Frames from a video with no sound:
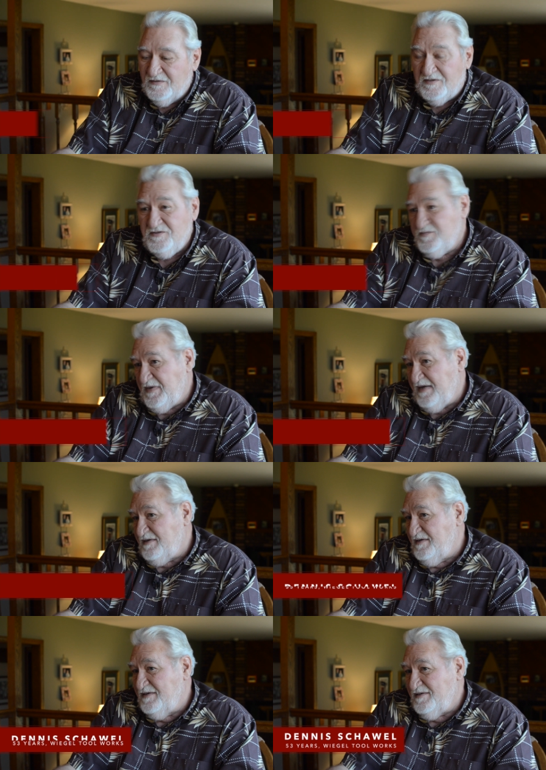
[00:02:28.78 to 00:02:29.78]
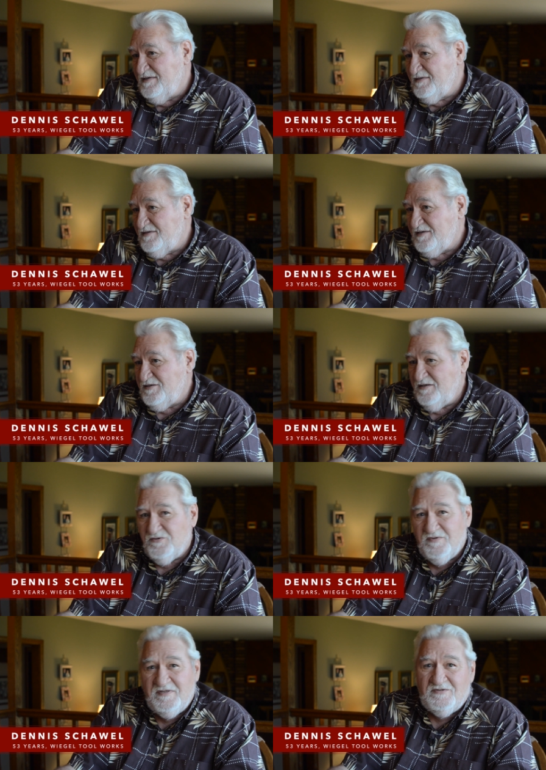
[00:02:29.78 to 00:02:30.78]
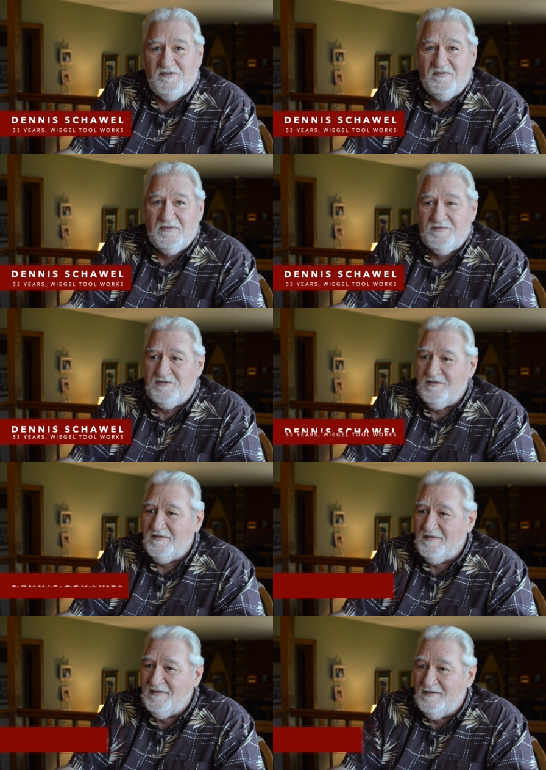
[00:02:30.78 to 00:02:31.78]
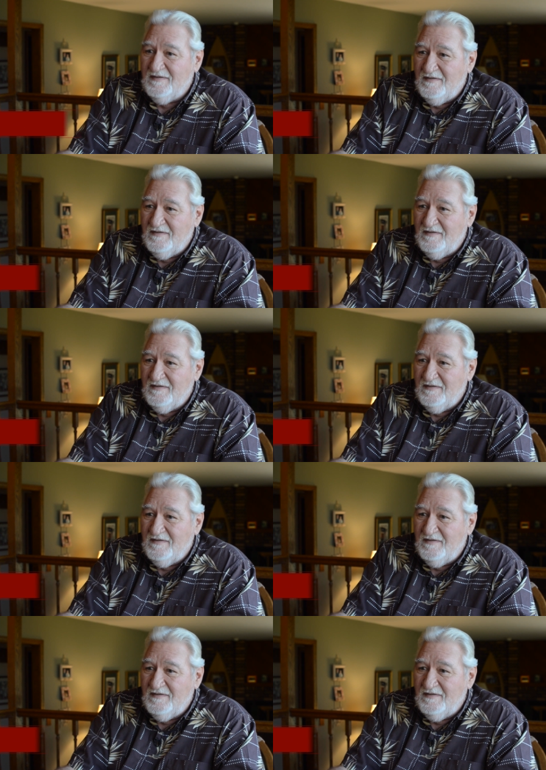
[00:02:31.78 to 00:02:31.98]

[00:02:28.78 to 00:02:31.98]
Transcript: and this is back in 1963, so we were still in the